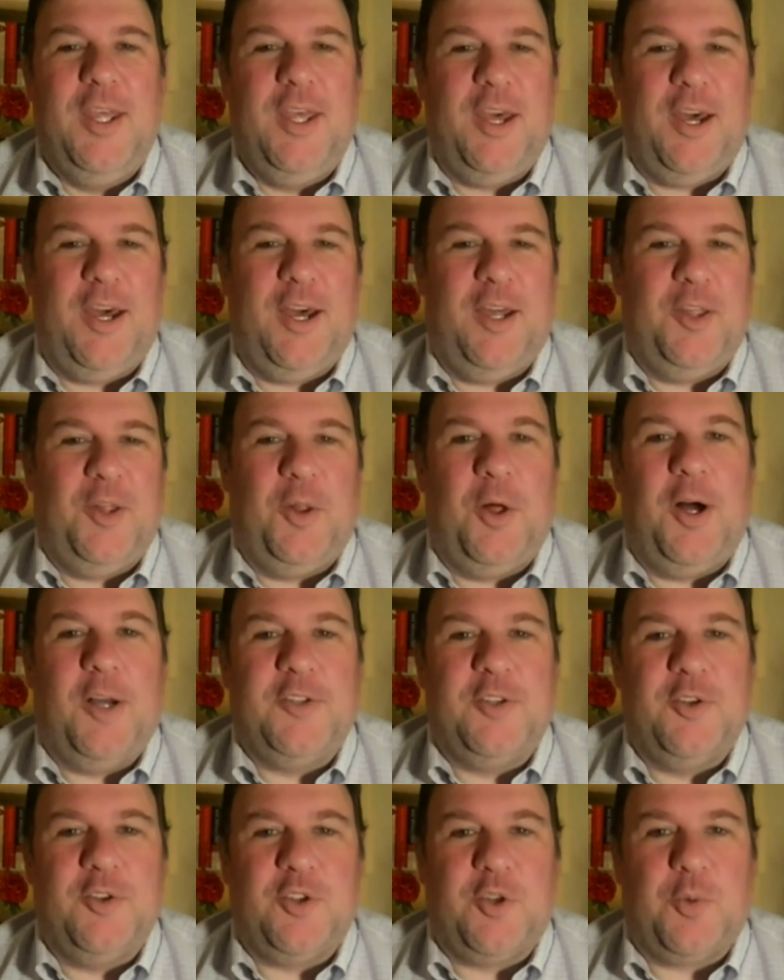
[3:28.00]
the
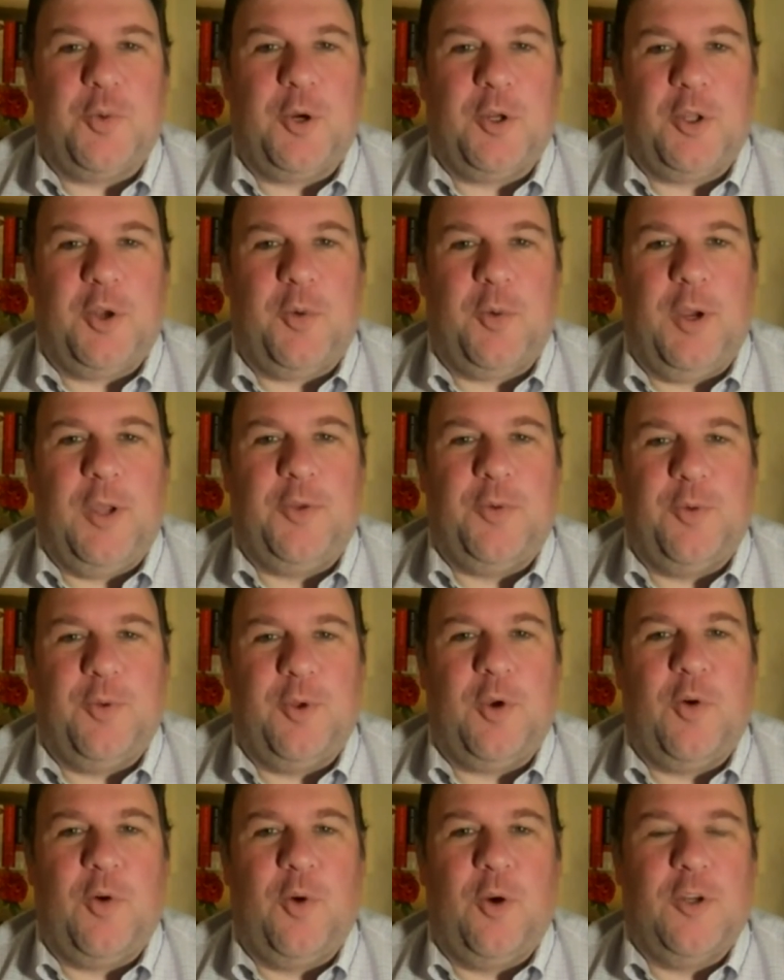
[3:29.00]
lawsuits to work their way through
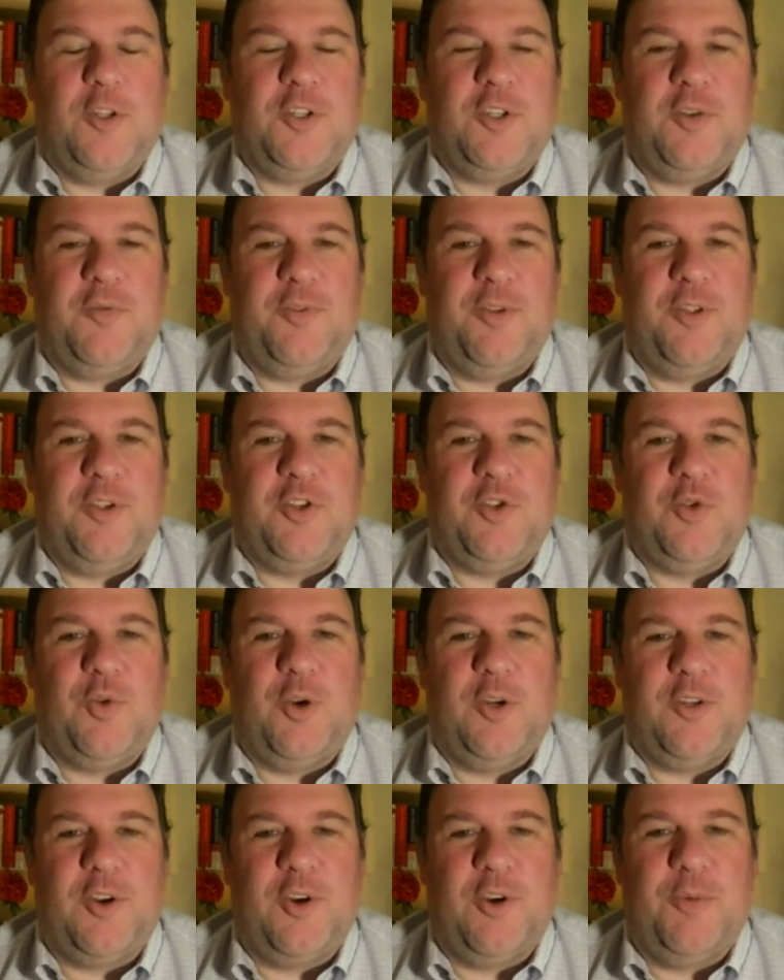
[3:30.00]
the courts. So for the
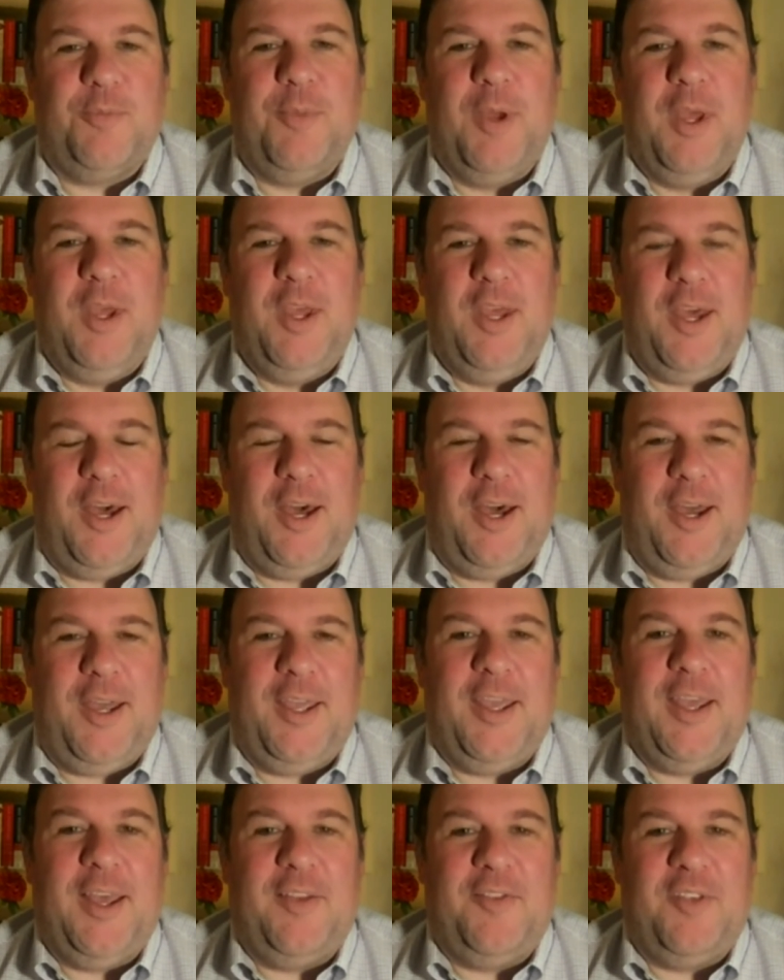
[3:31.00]
short term,
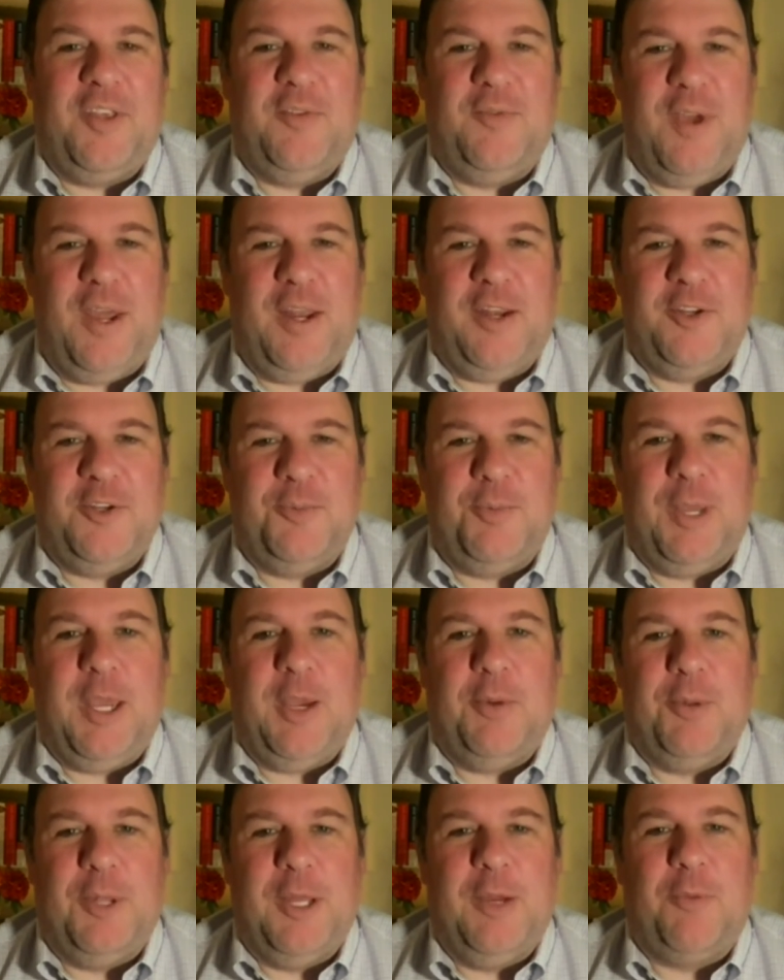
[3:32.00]
he has the advantage of being
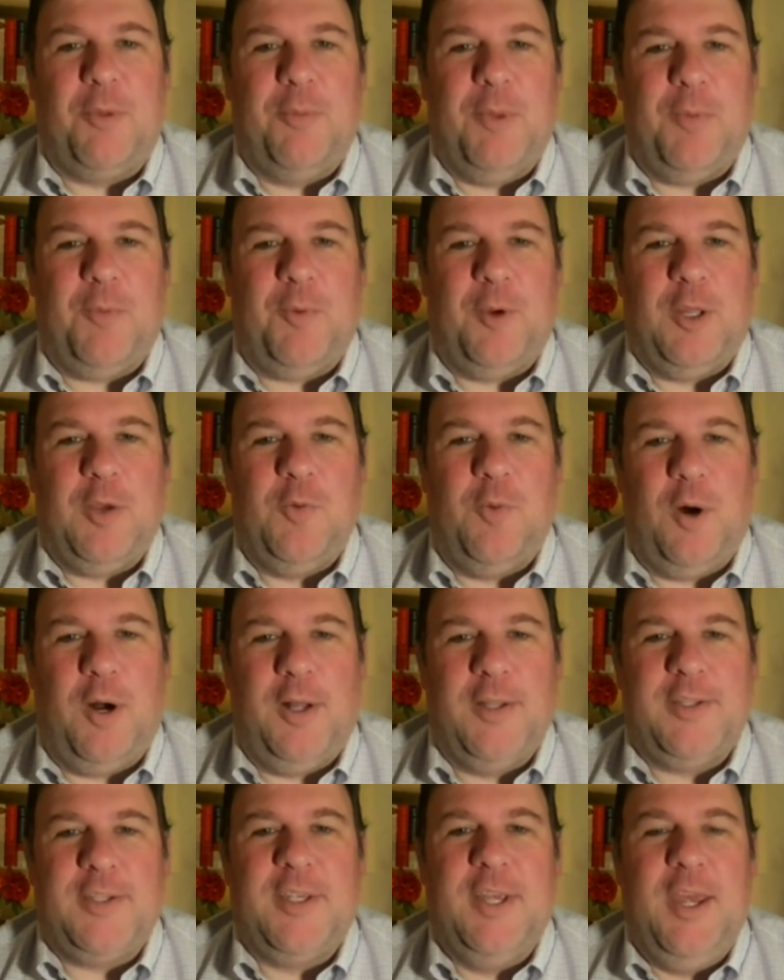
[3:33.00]
able to implement what he
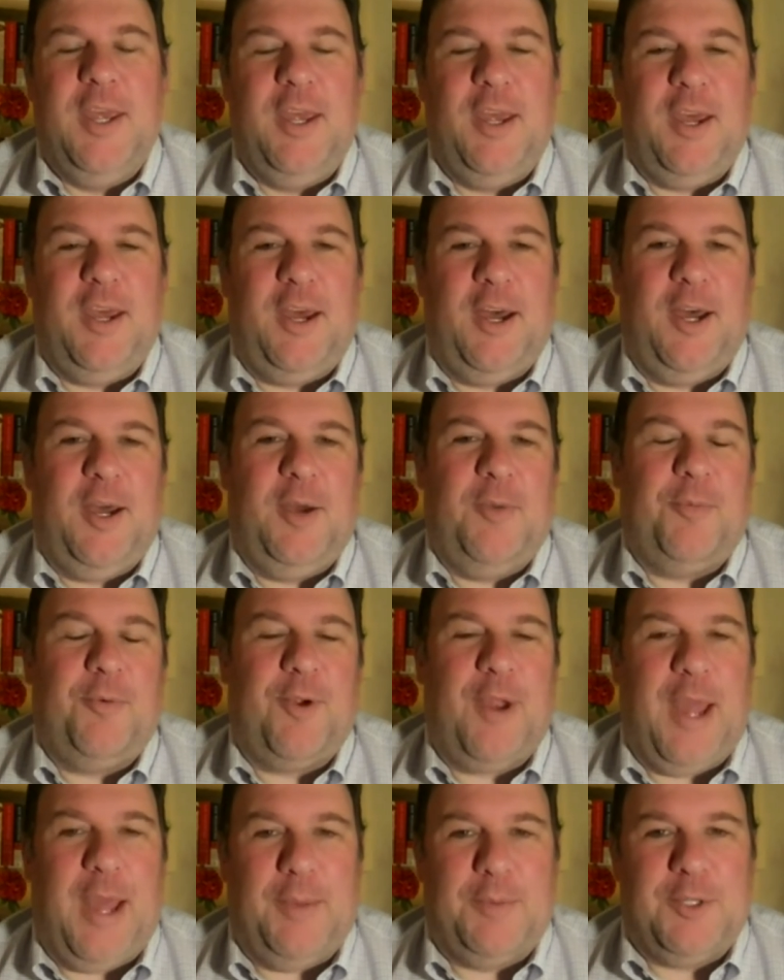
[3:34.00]
wants.
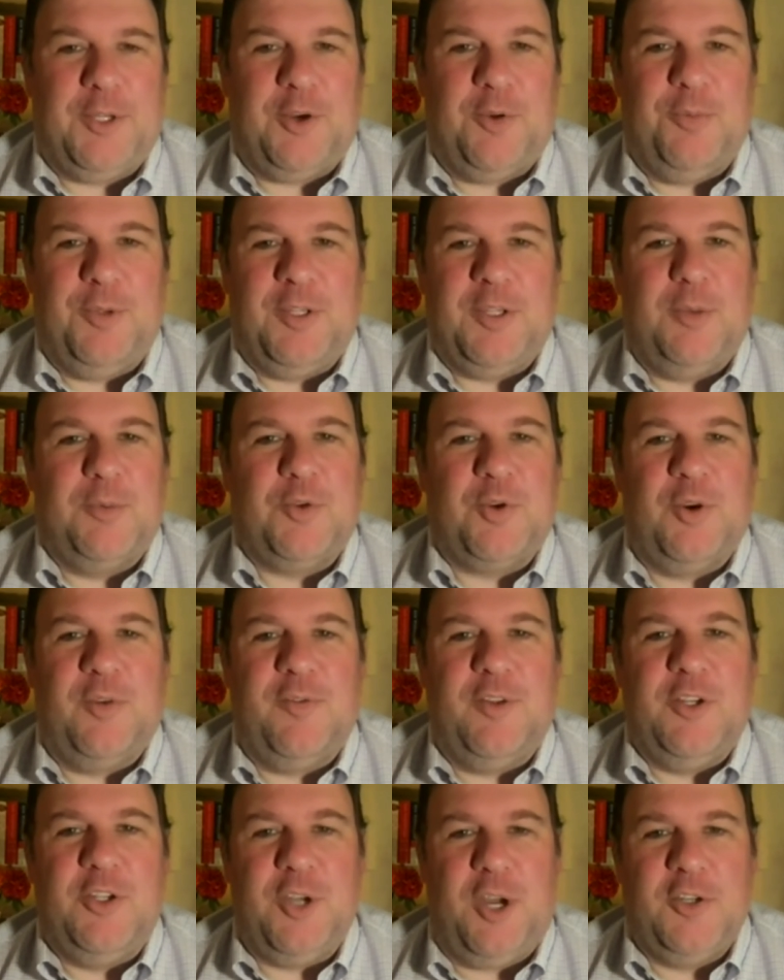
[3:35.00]
Perhaps there would be some sort of
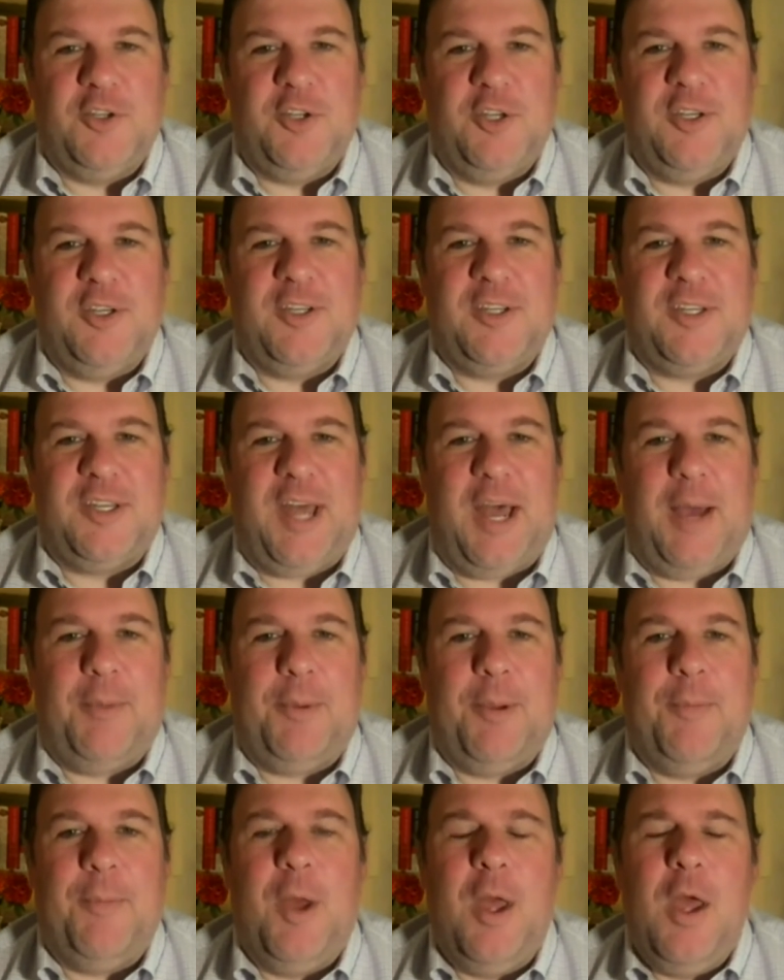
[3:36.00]
injunction to
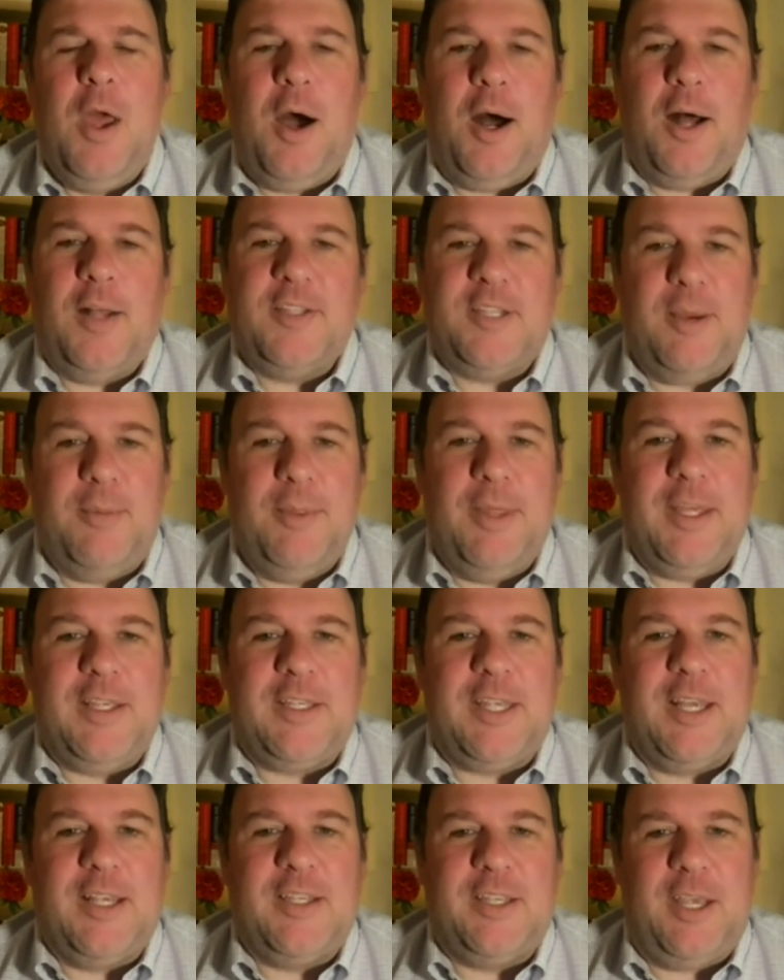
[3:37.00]
stop him. On some of these
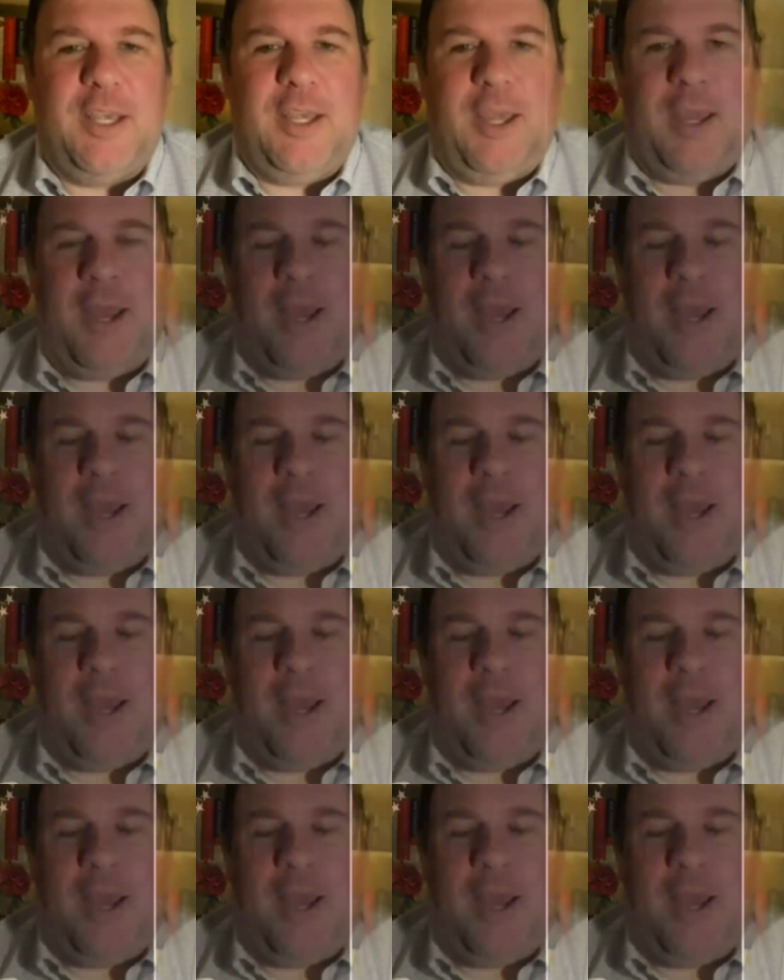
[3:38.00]
things, he